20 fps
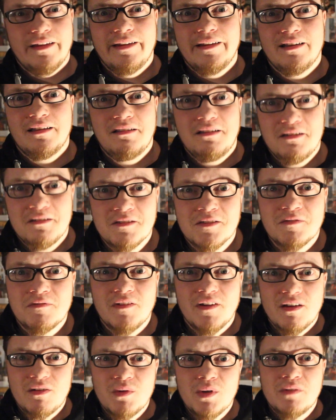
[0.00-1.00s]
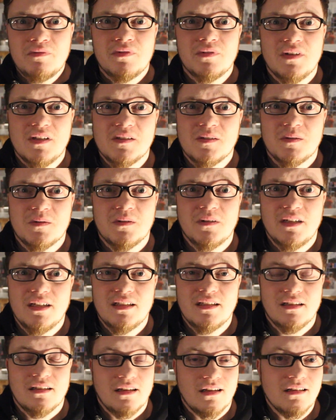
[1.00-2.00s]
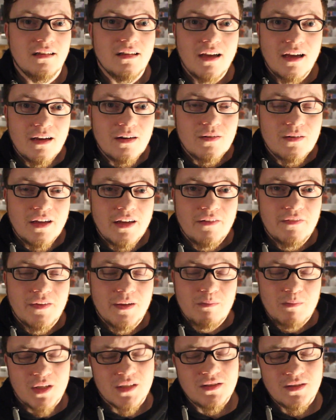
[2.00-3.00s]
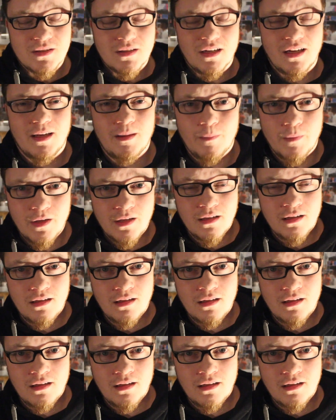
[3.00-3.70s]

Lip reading: it gets very frustrating and I don't have that much time.